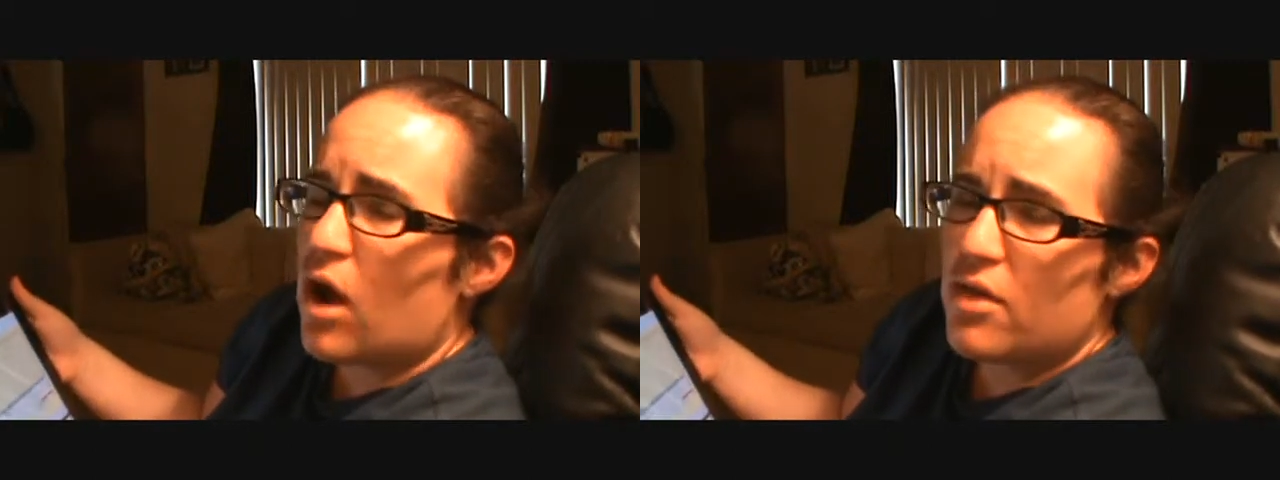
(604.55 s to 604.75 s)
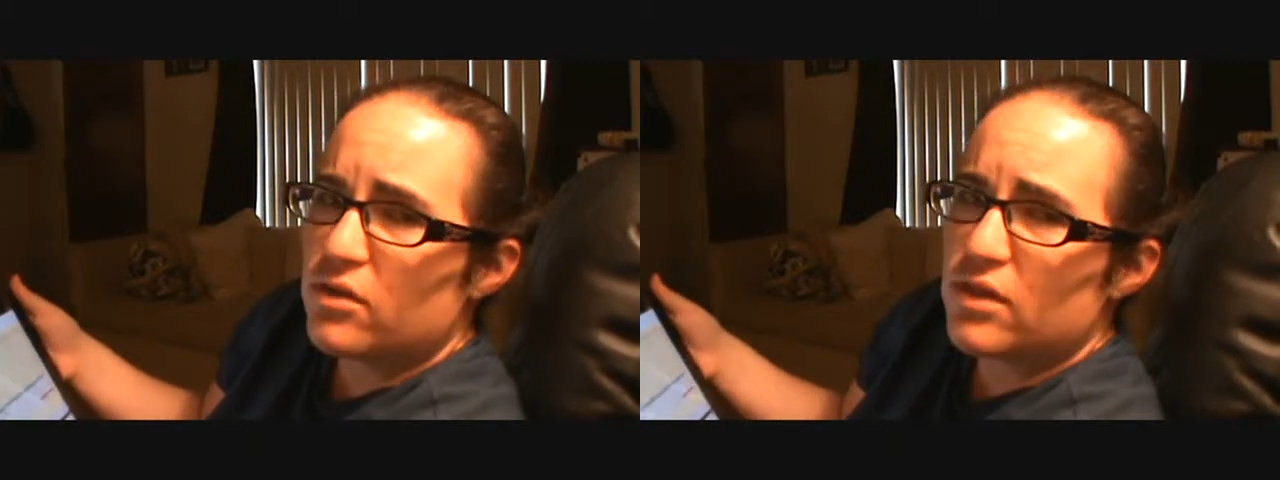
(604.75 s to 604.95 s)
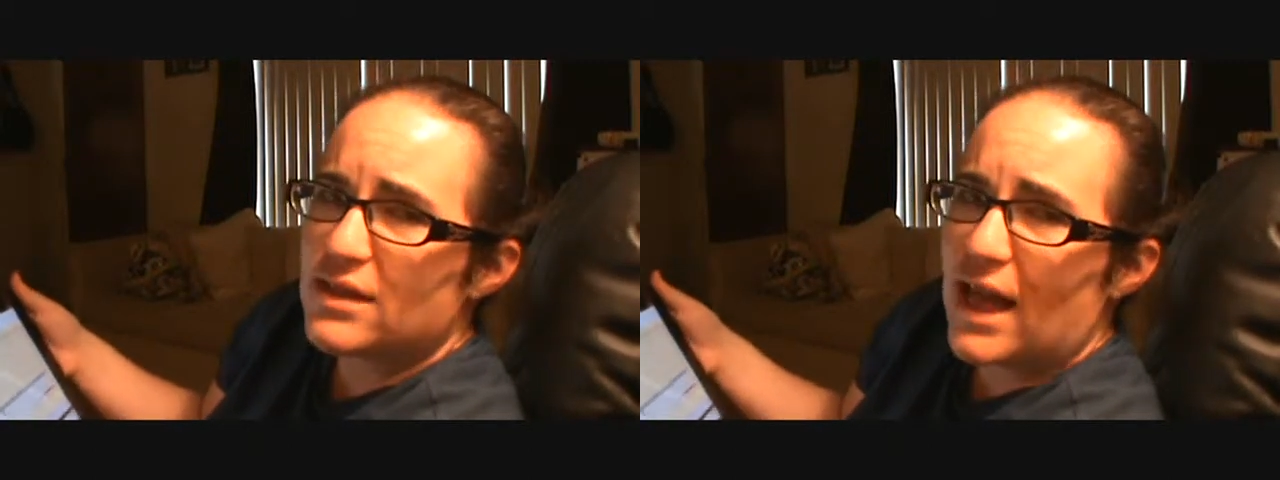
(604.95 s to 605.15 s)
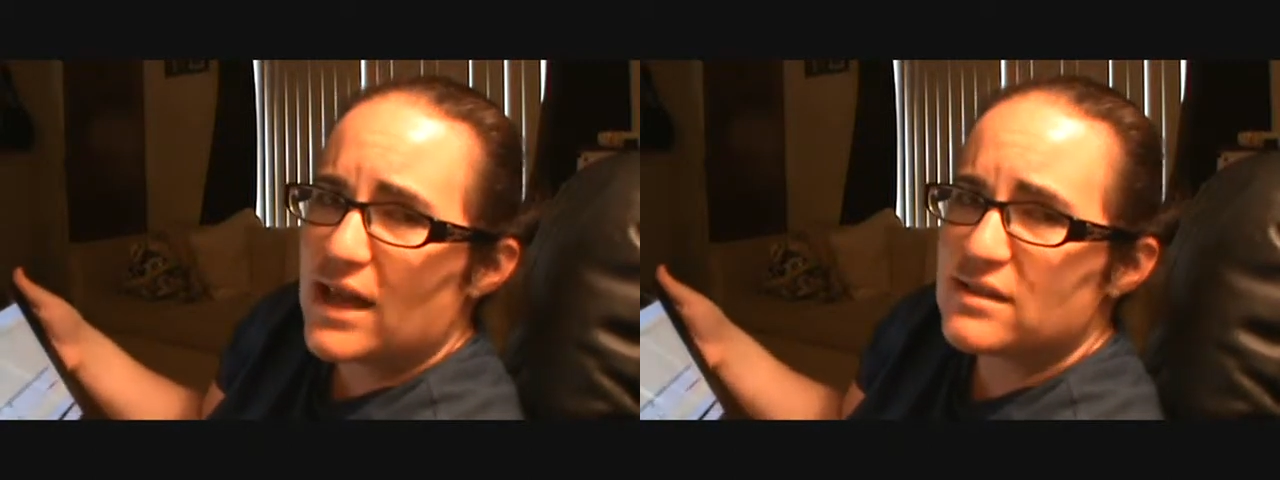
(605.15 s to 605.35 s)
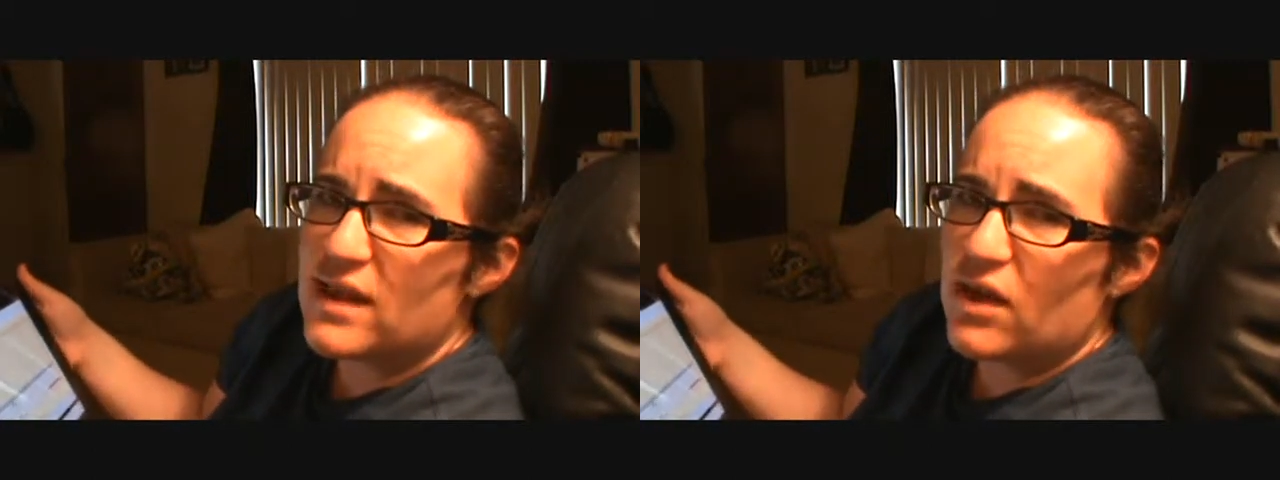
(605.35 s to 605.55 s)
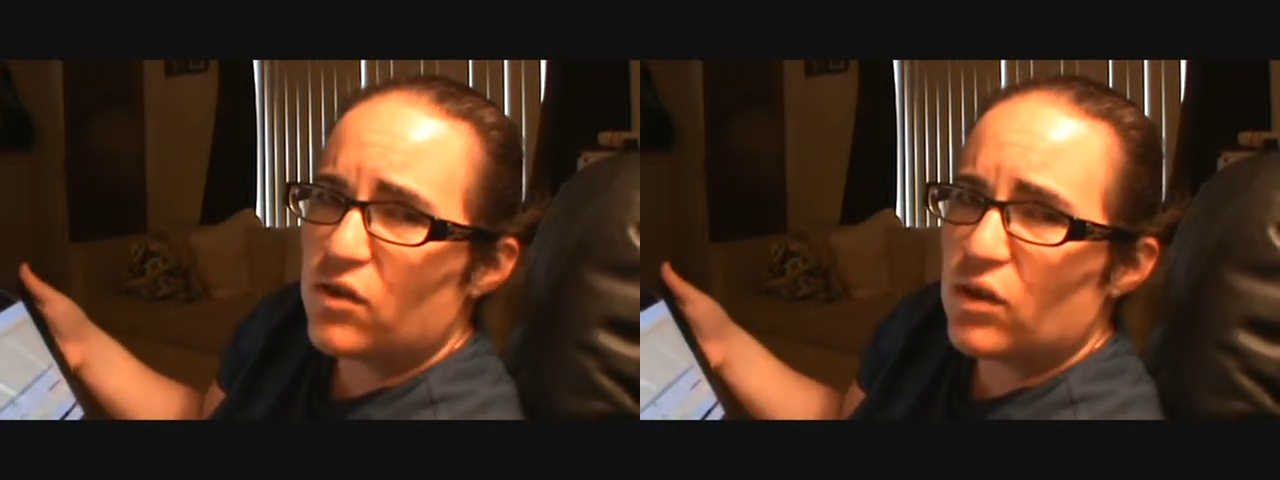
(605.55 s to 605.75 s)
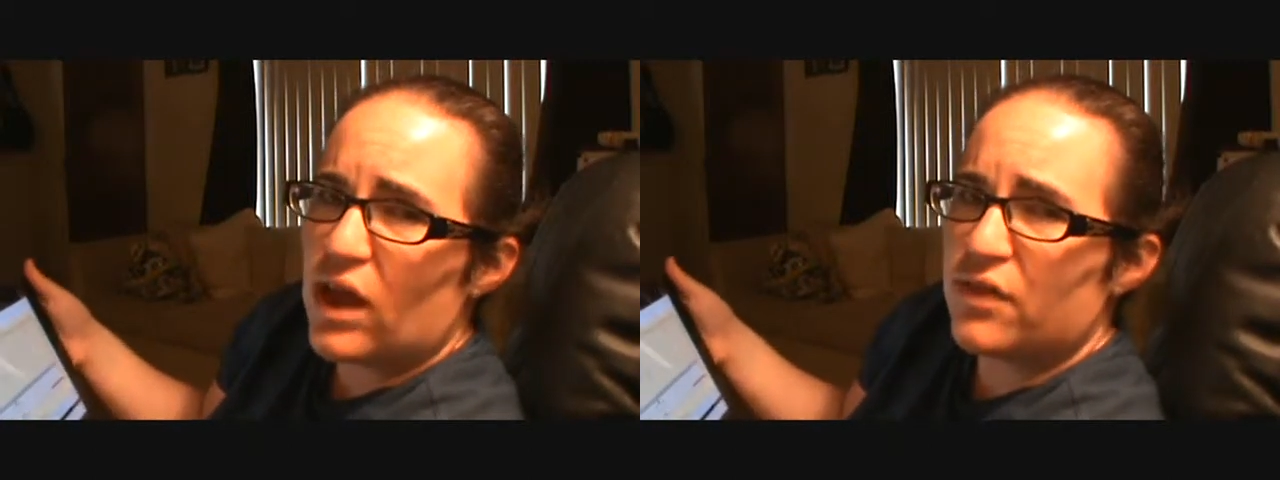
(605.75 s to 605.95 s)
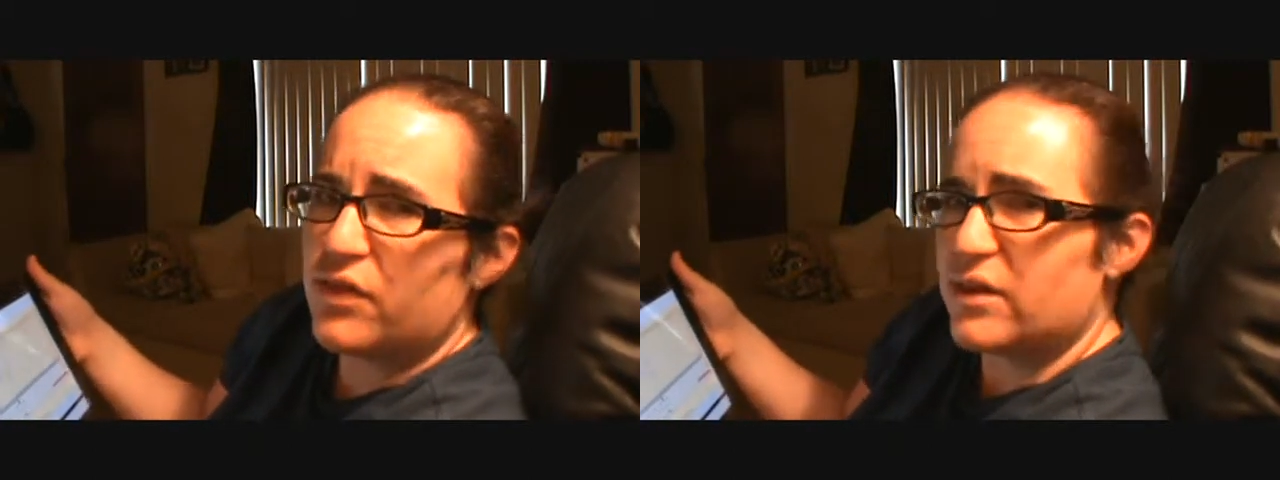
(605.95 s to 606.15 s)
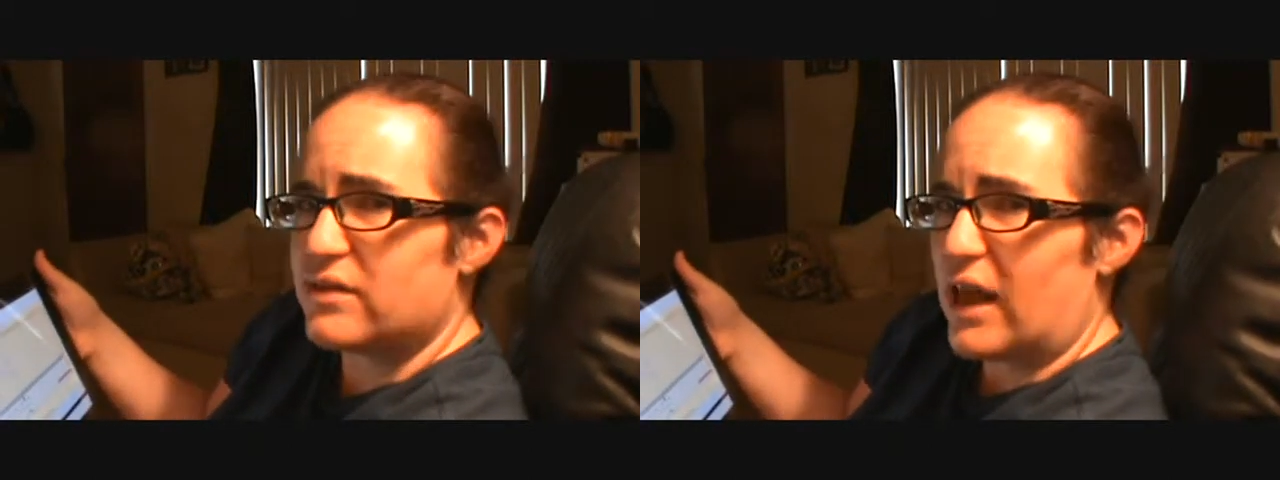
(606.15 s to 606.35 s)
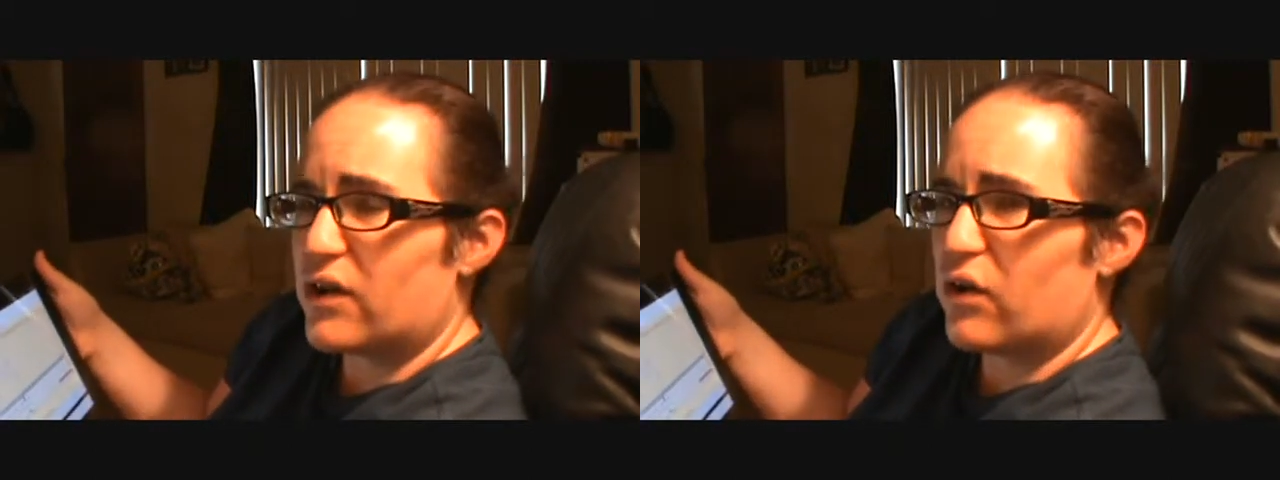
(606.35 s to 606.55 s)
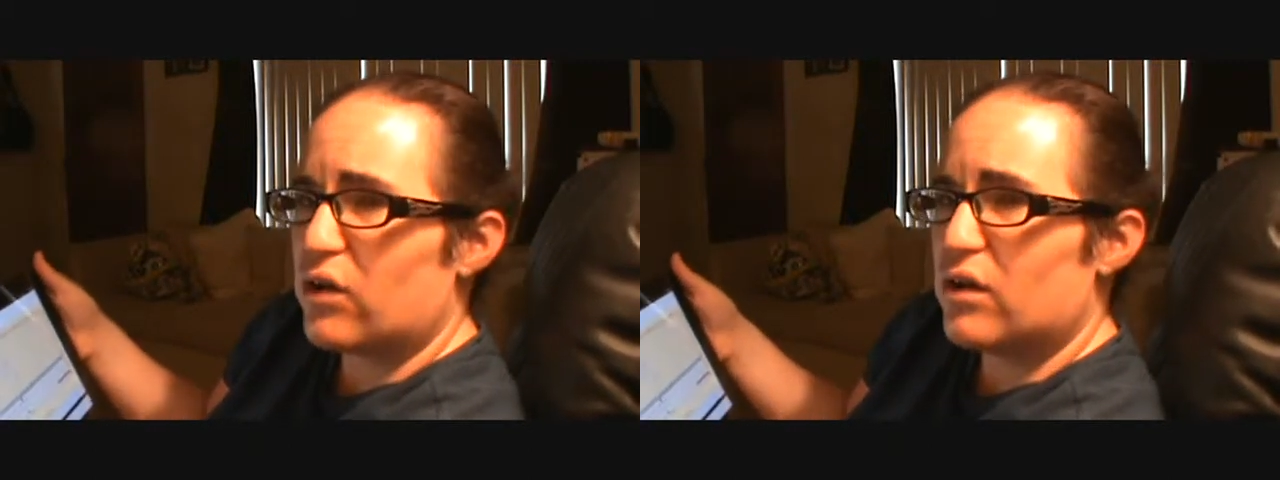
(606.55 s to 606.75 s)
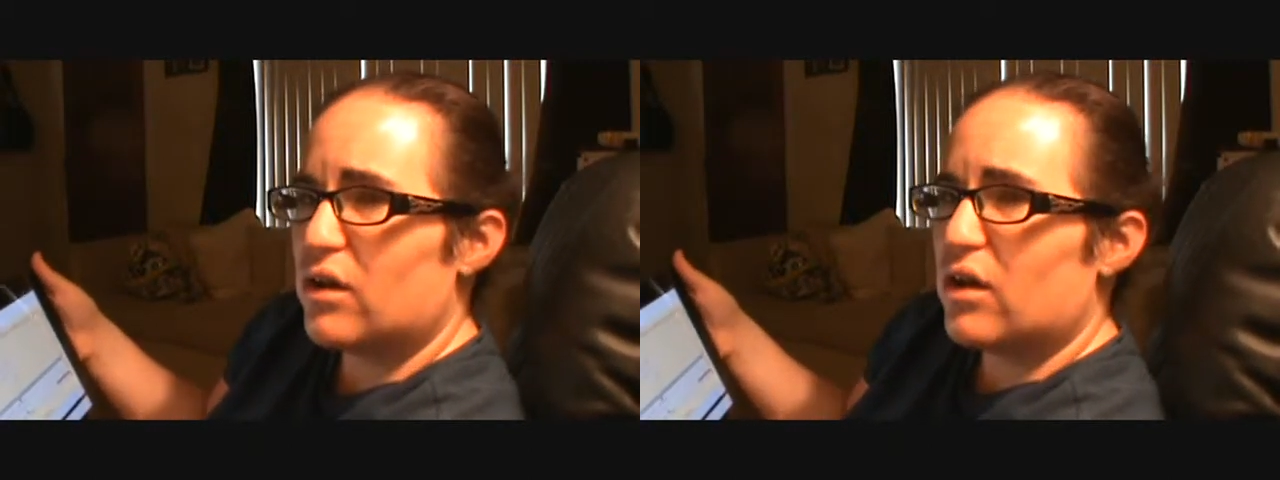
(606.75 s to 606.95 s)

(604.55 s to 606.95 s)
other than last cycle and this cycle.